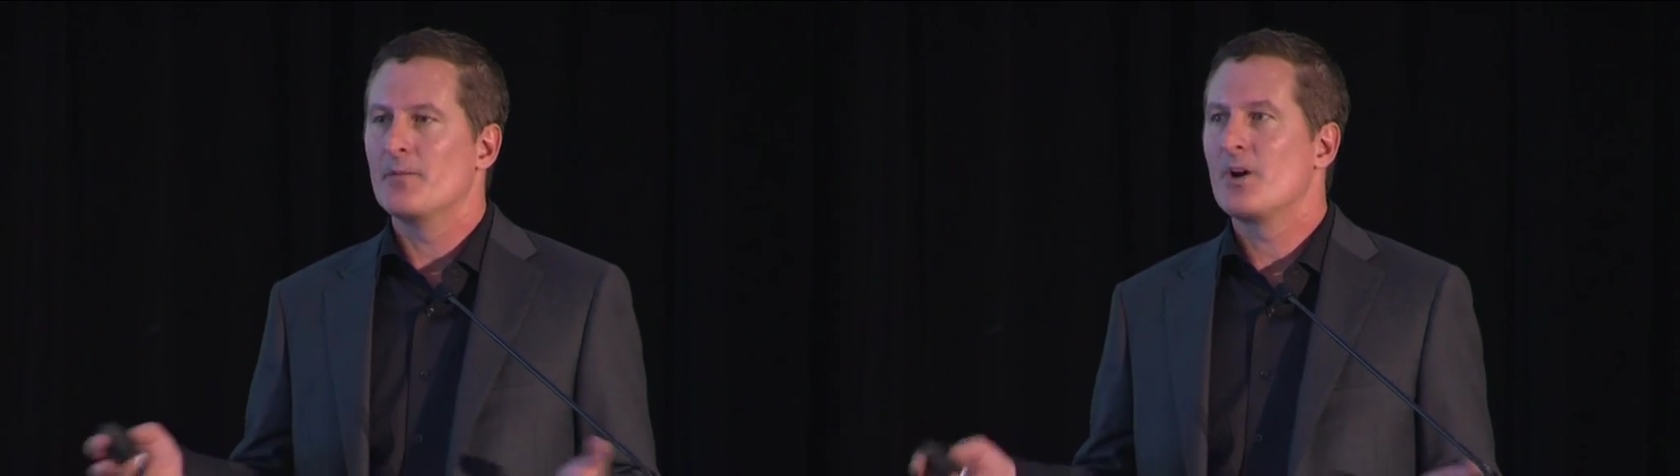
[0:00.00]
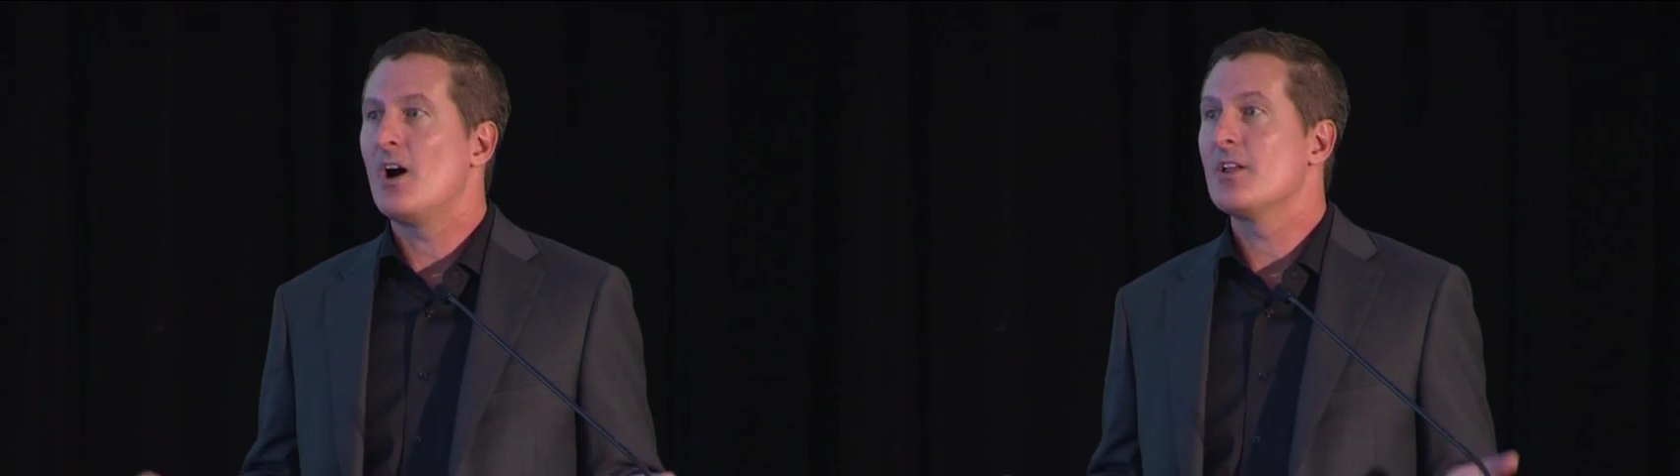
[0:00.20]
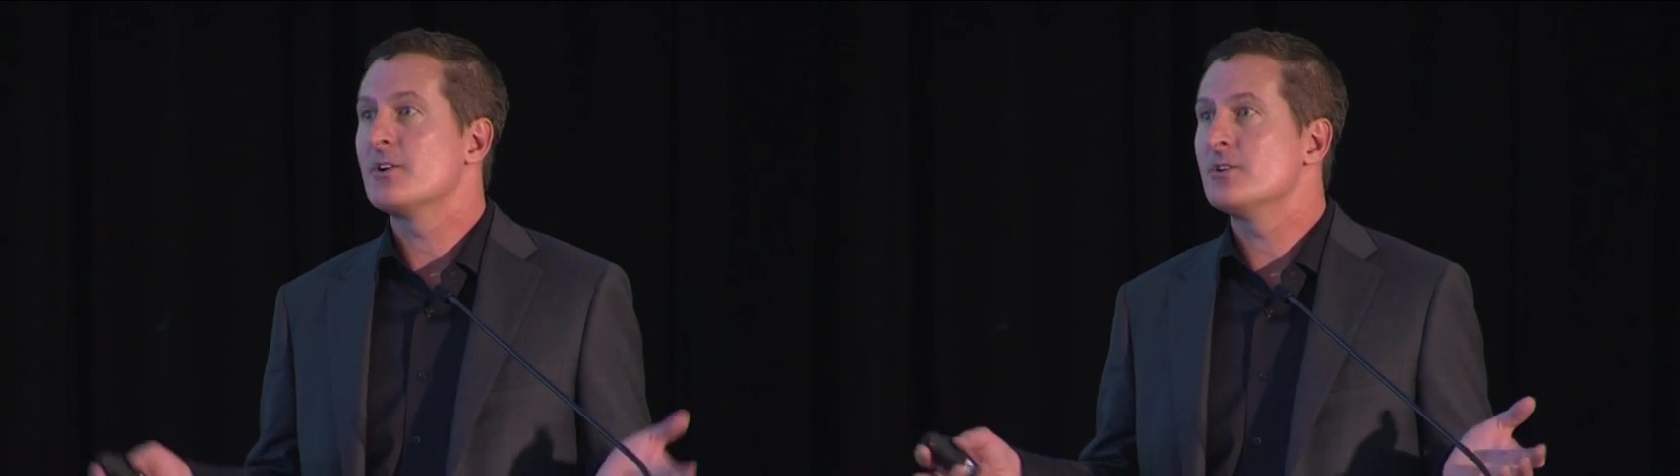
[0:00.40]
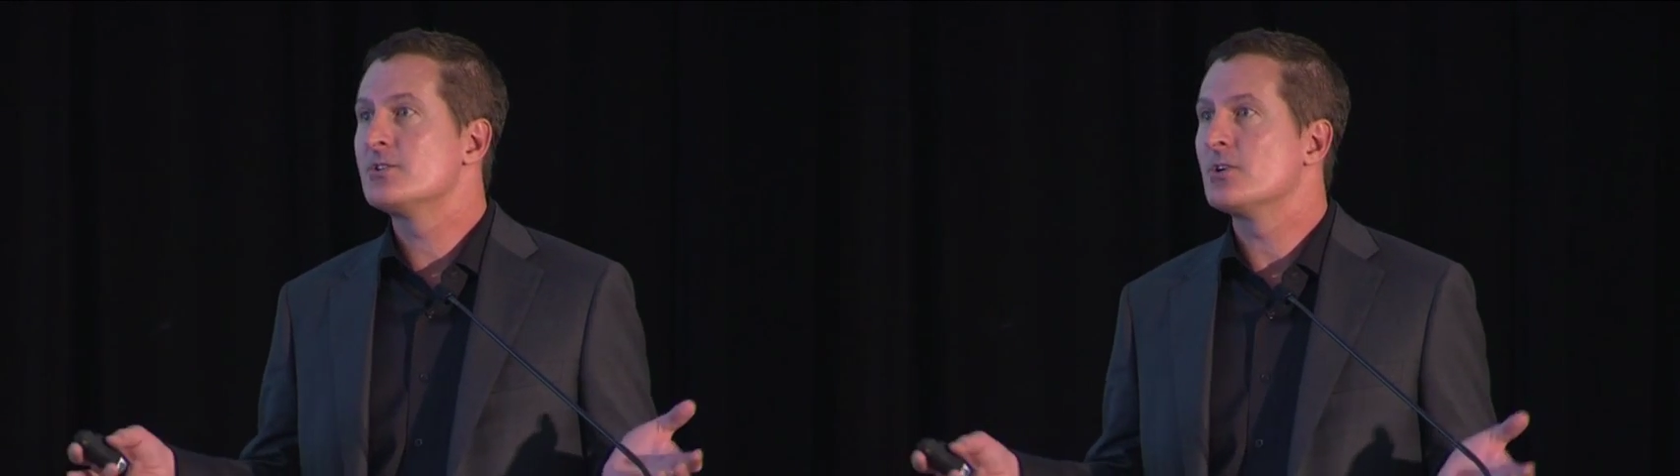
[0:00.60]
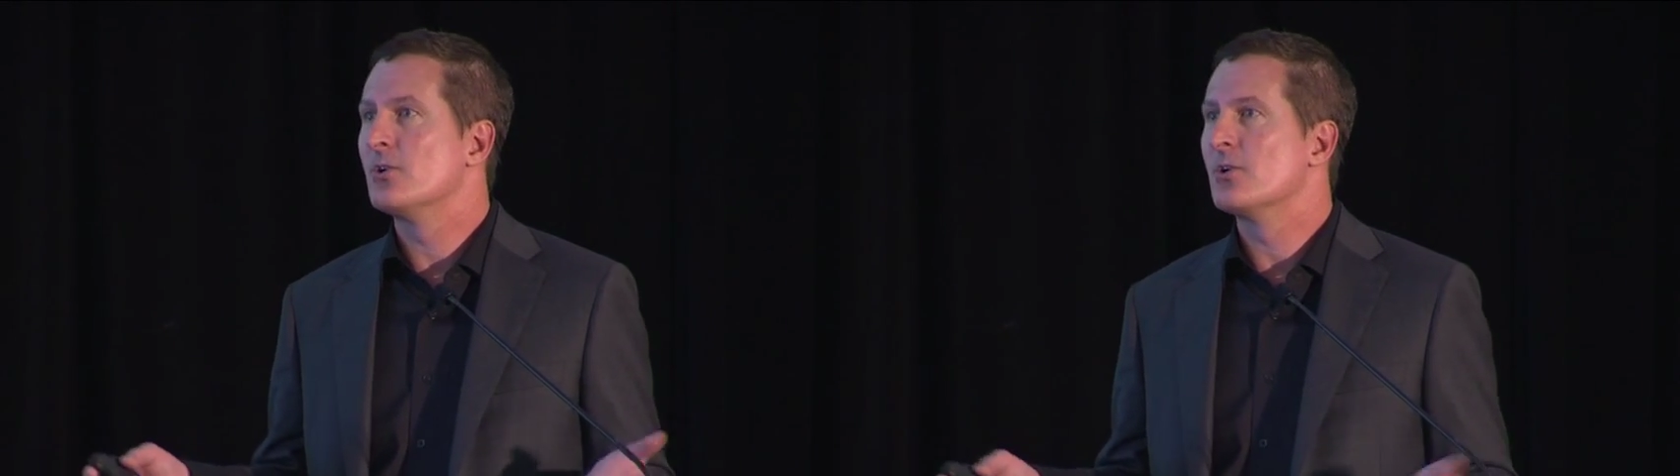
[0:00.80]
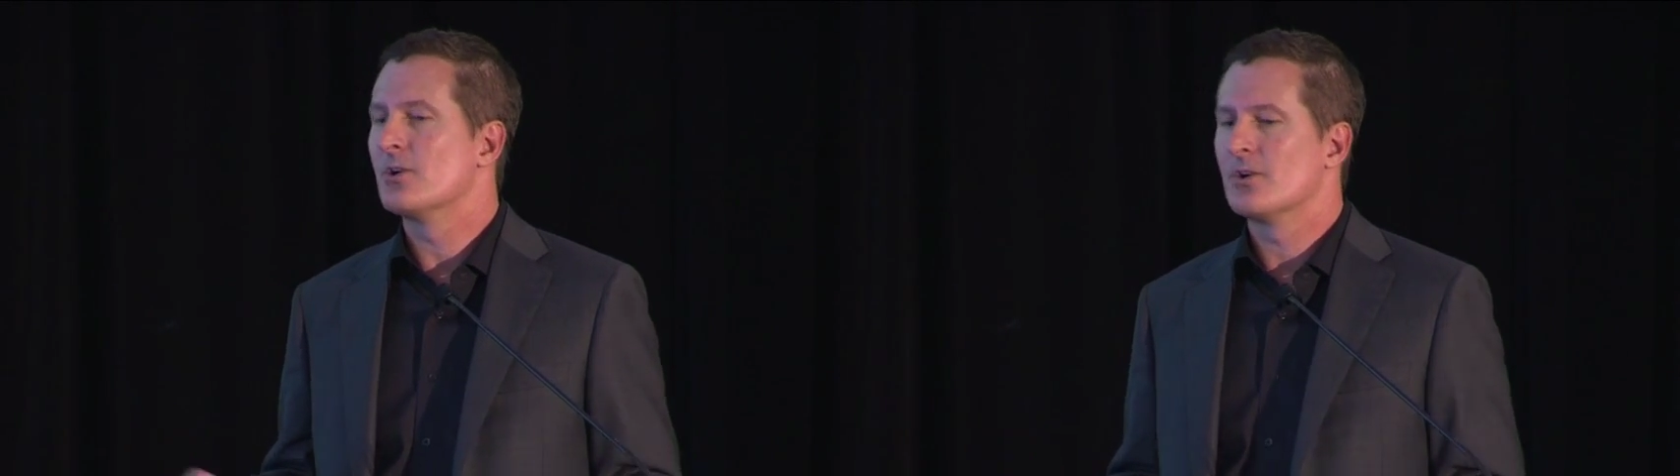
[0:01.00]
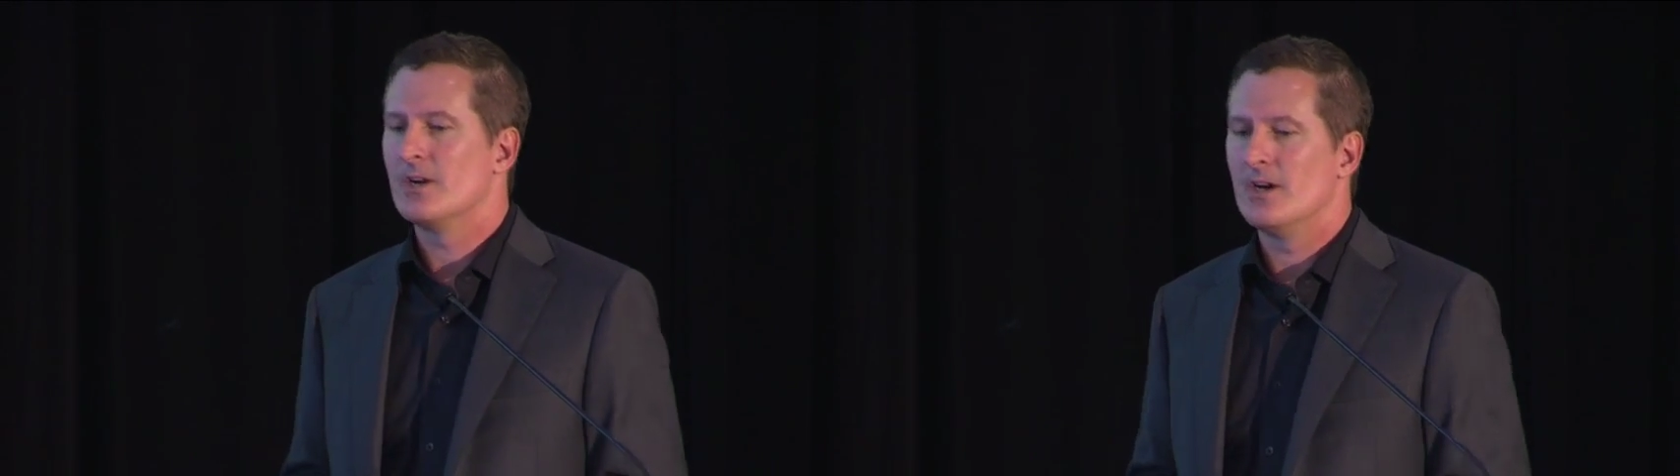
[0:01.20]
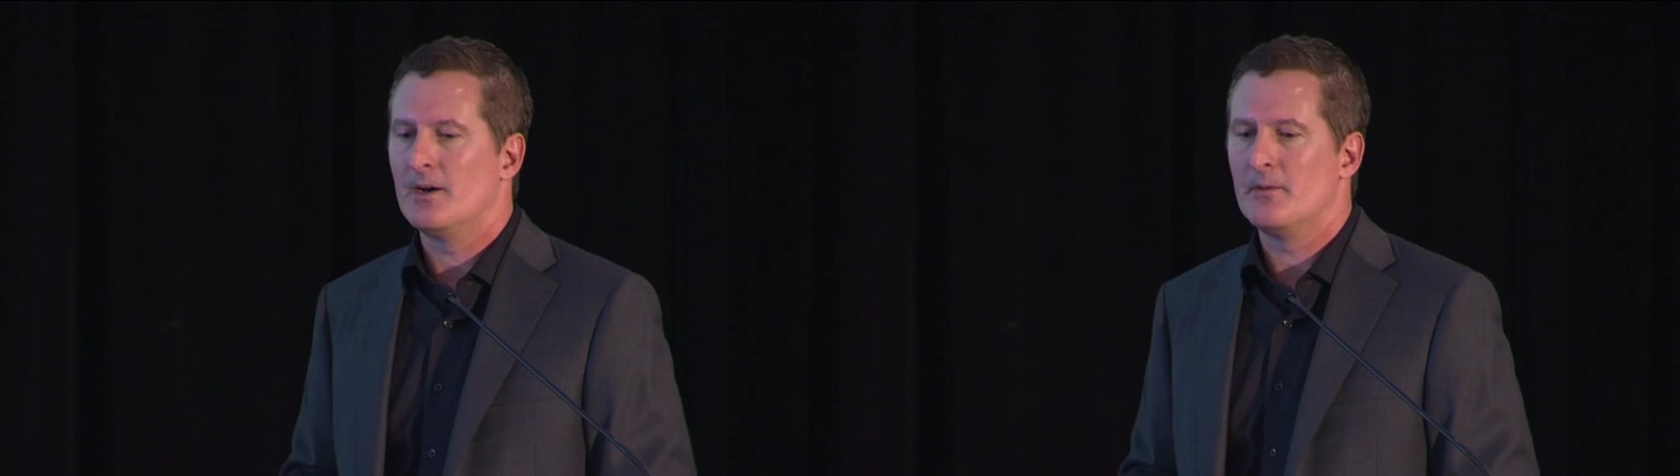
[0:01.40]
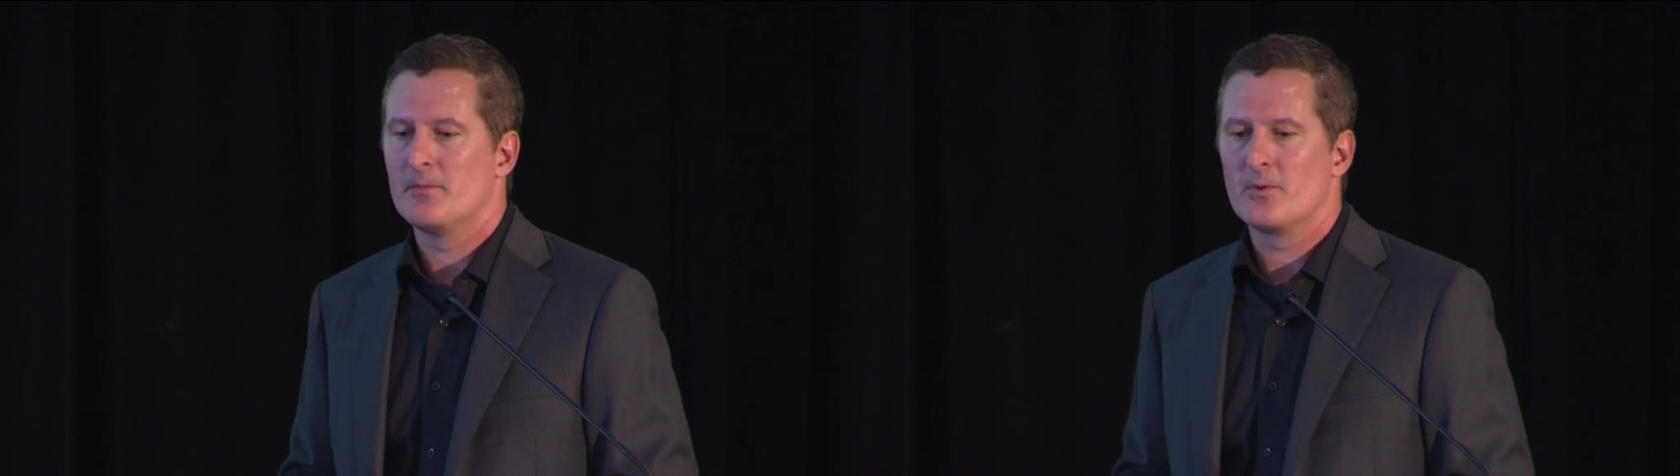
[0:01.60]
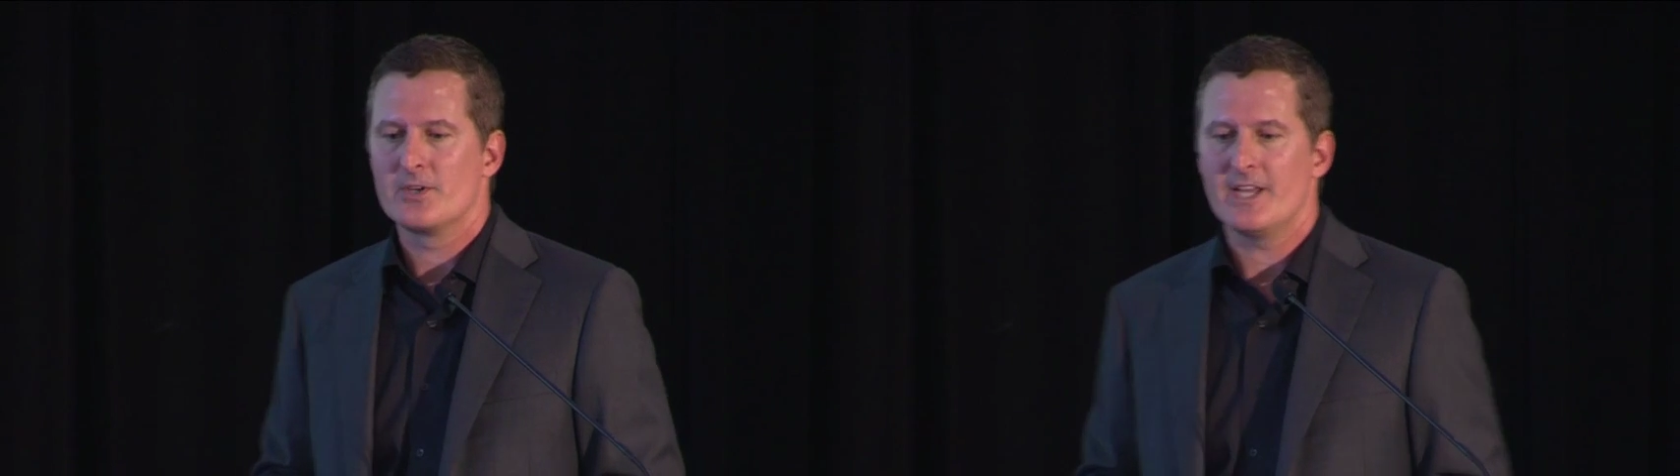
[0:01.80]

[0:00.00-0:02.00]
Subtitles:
collards or